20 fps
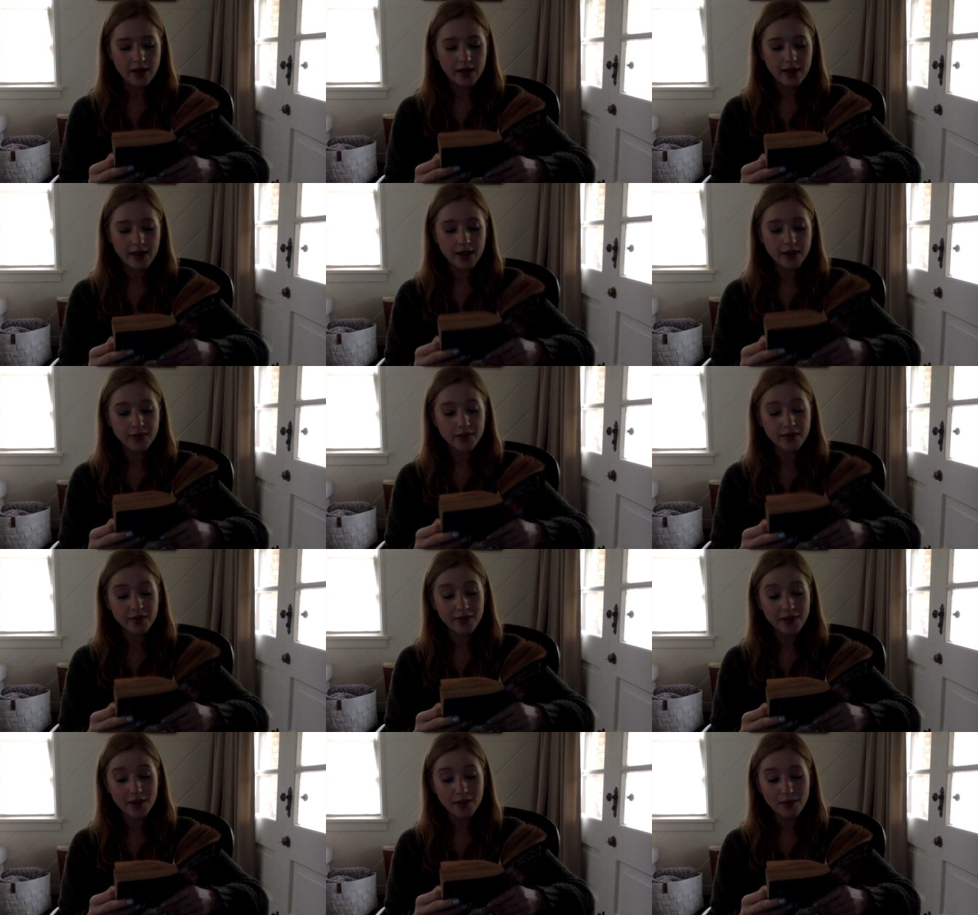He
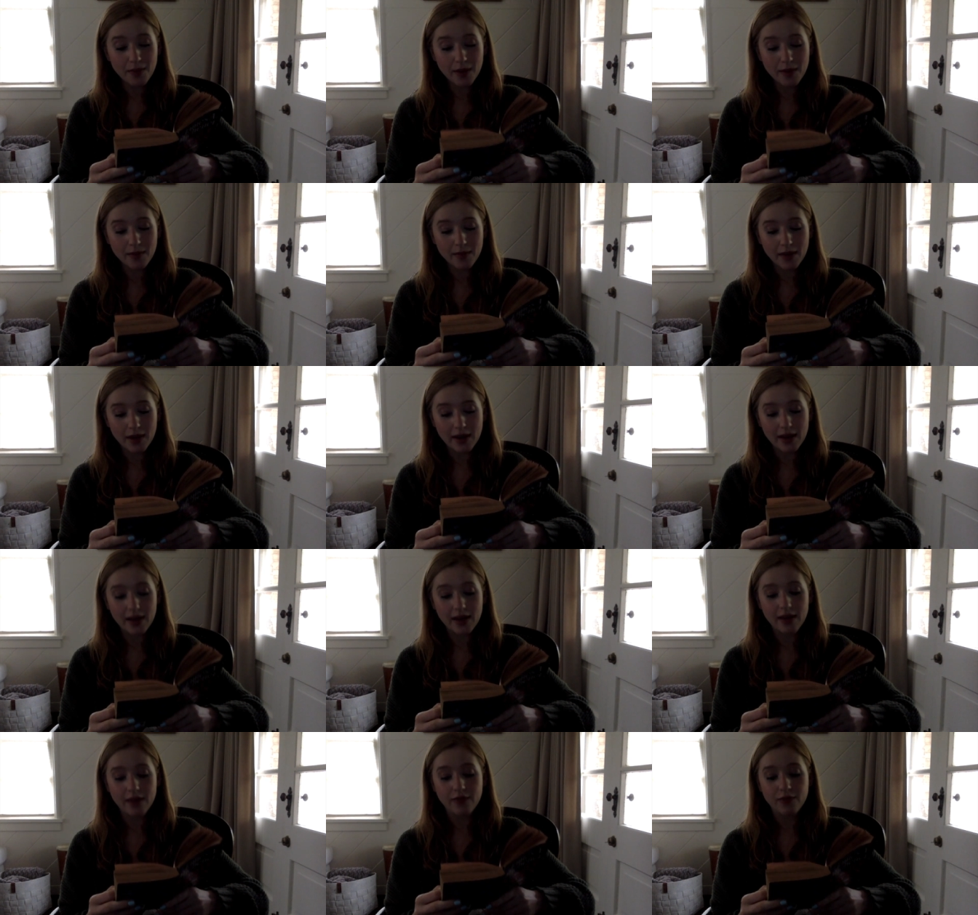was felt by
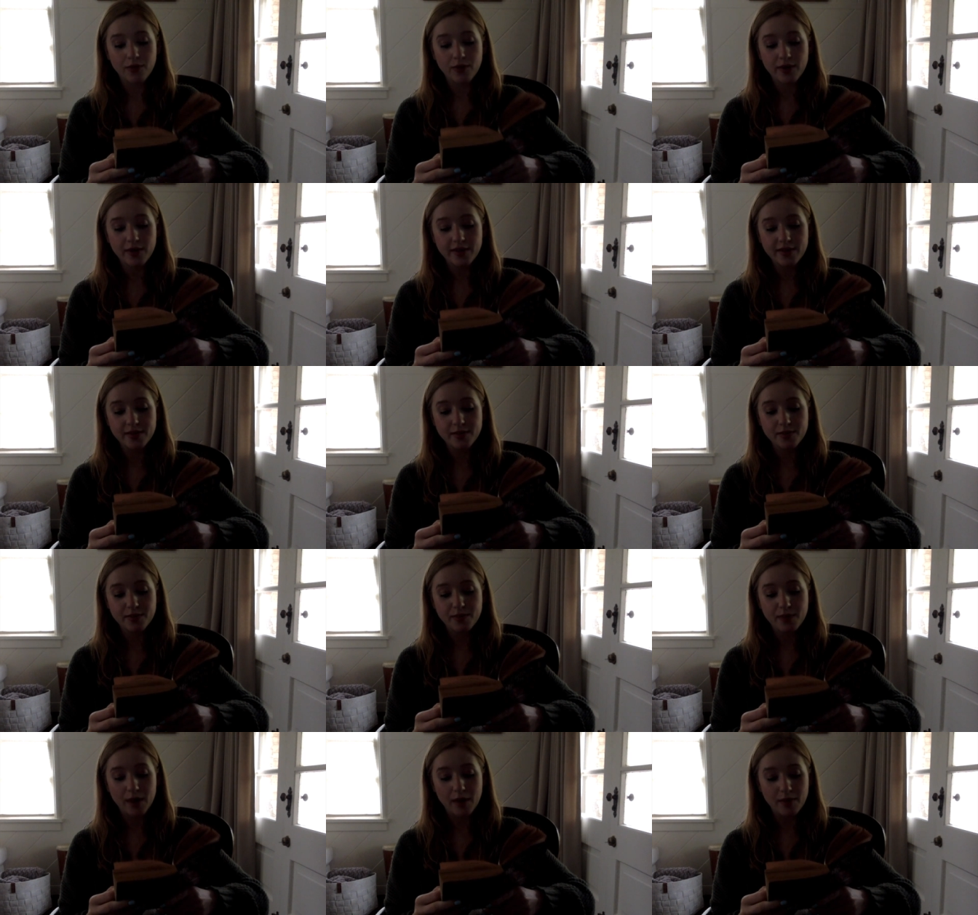many and voiced
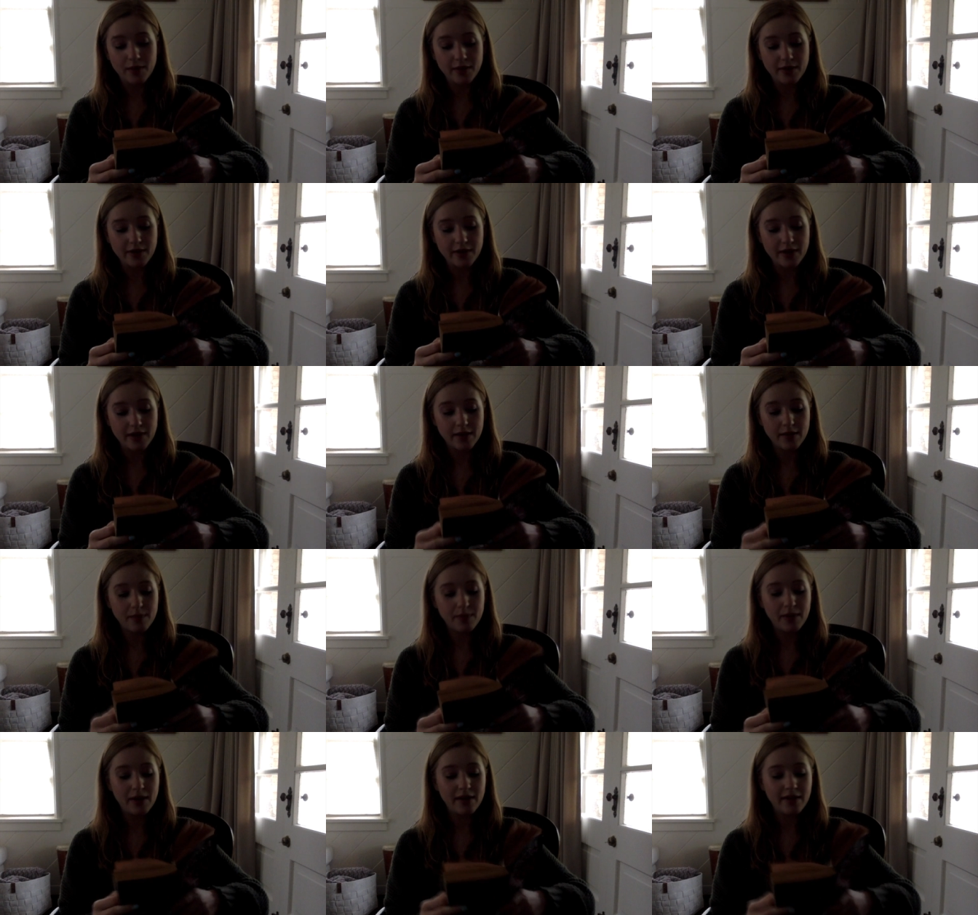
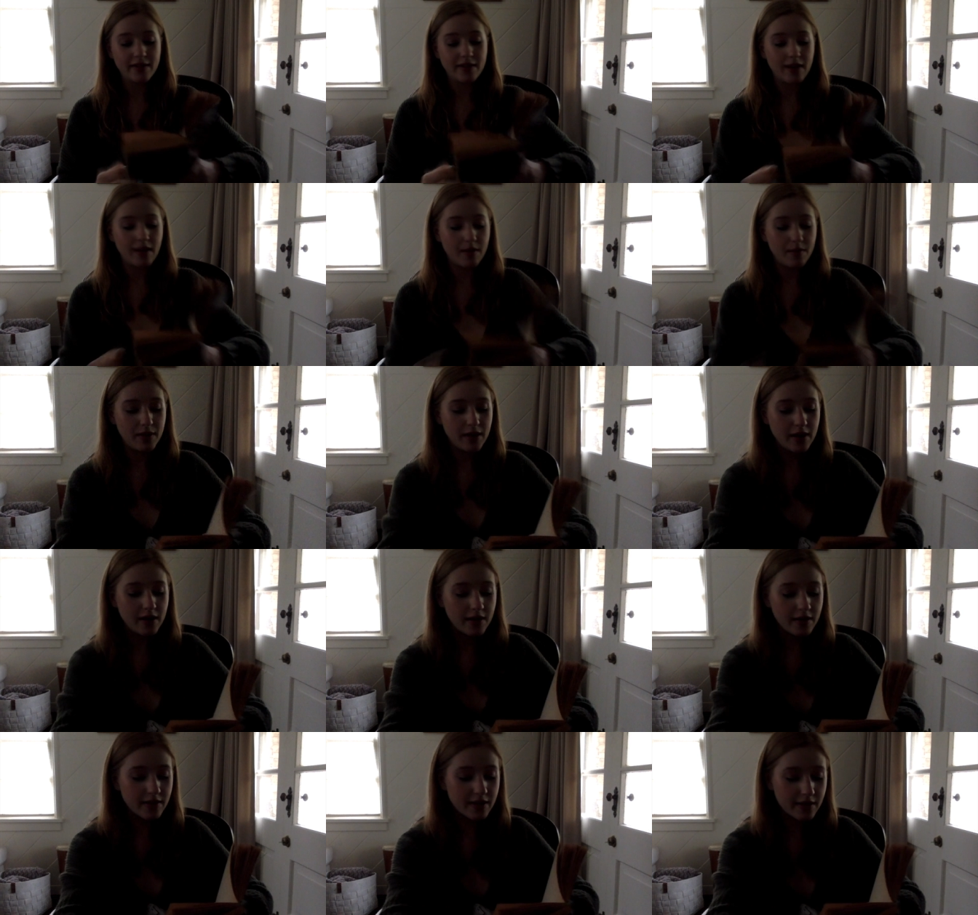publicly by some
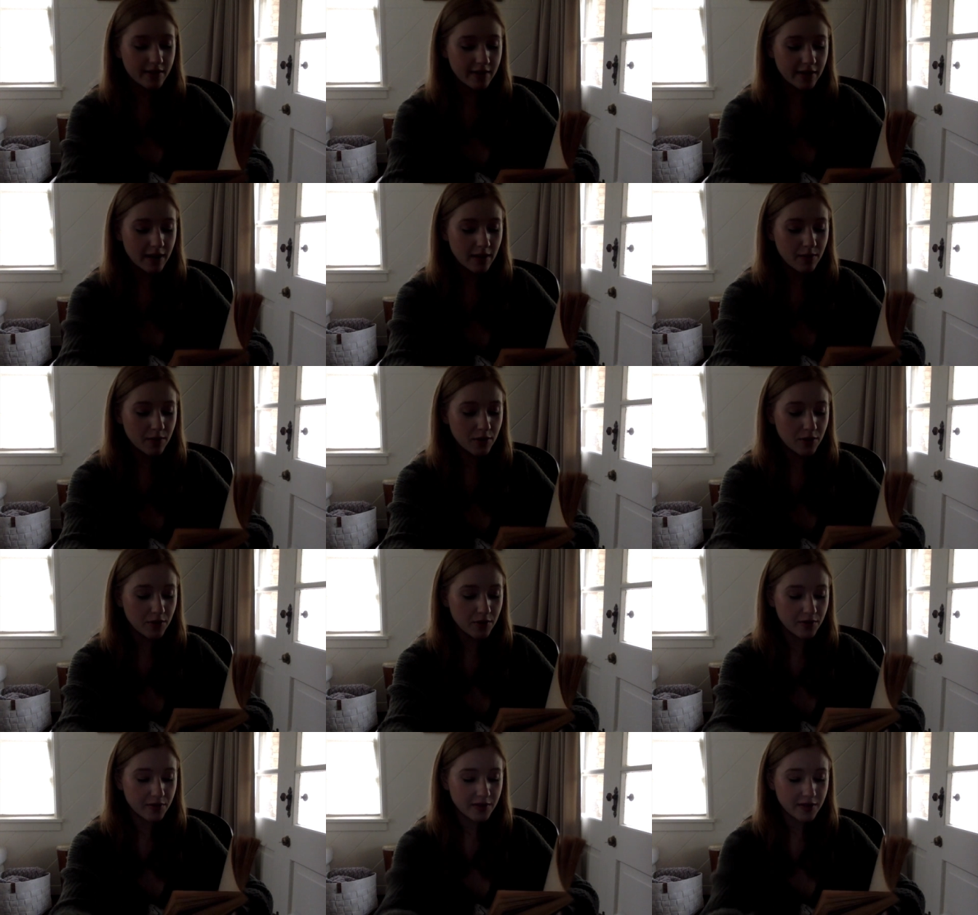that Sam
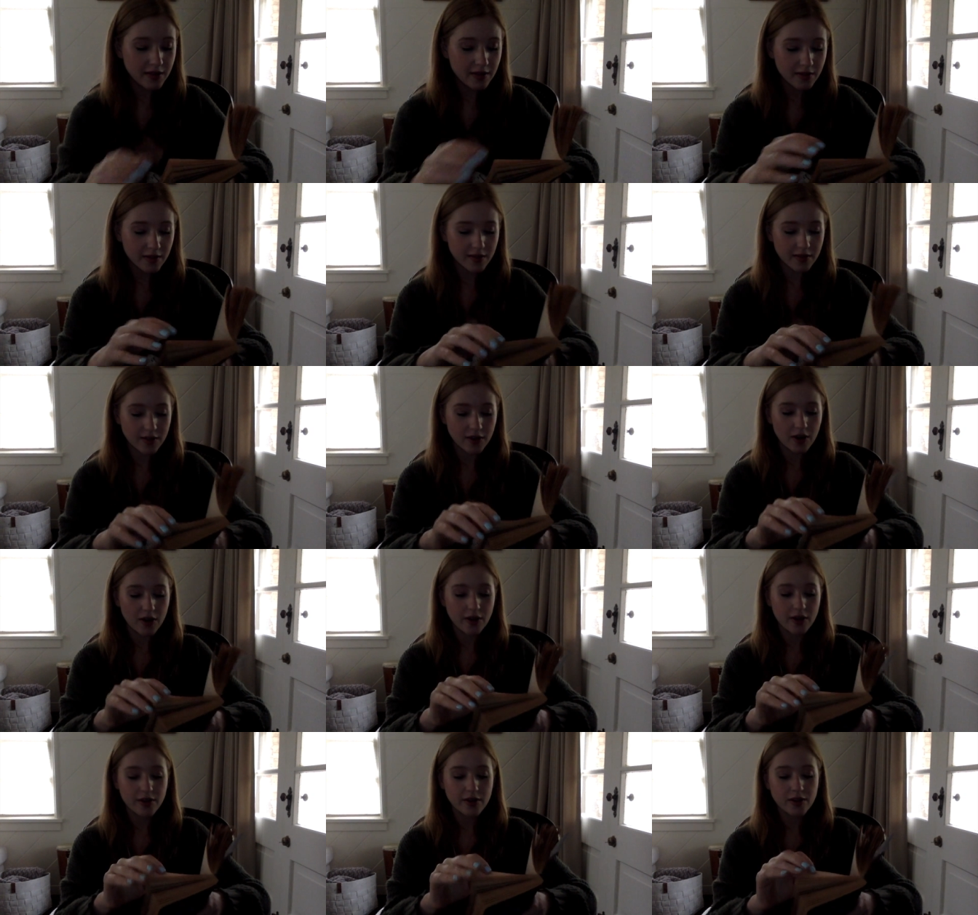Houston's
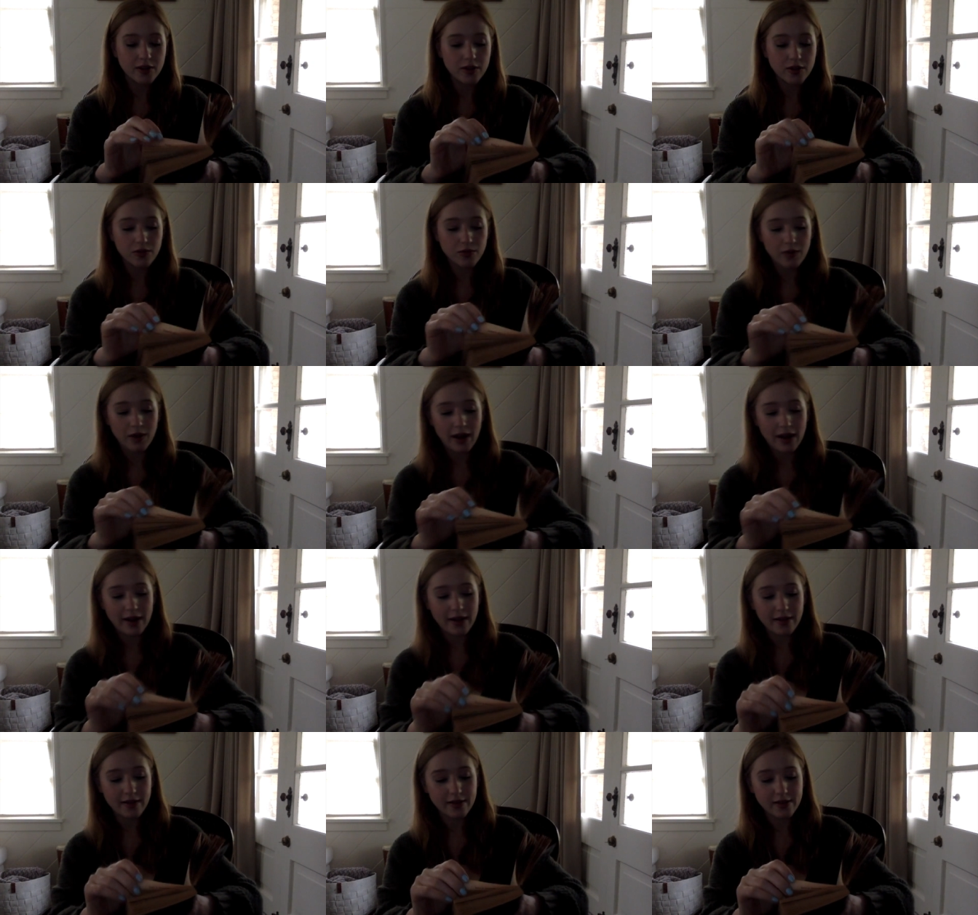star could
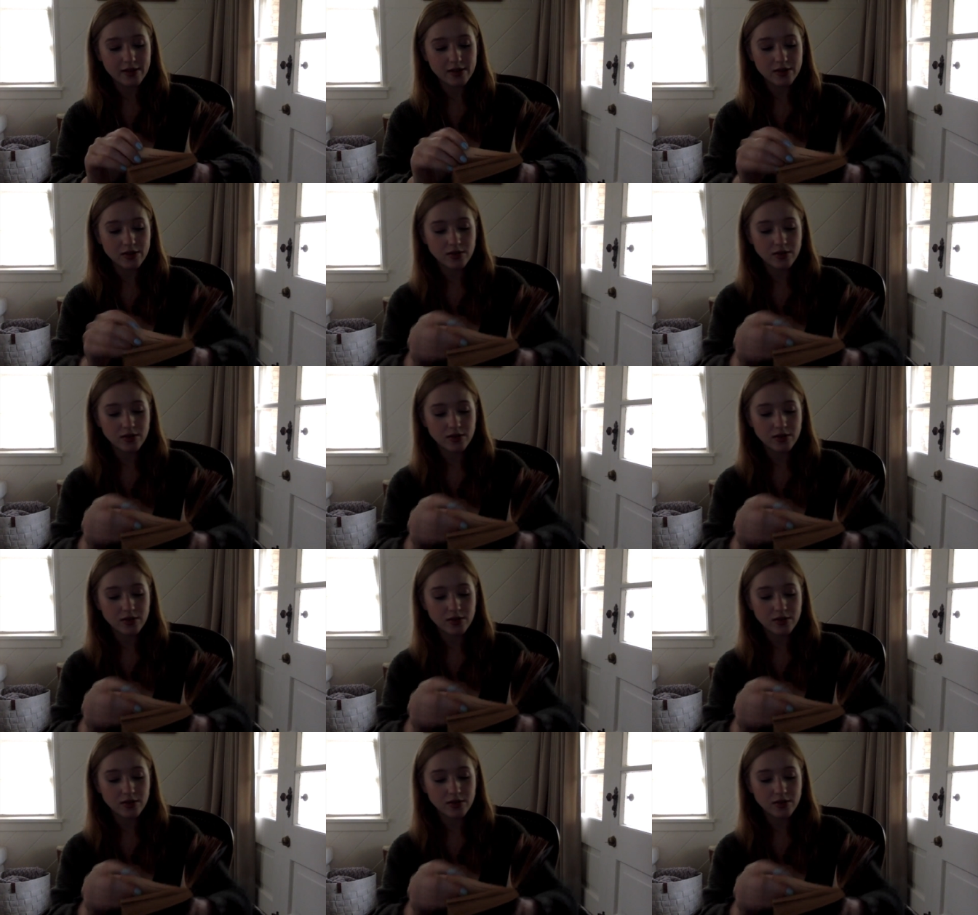rise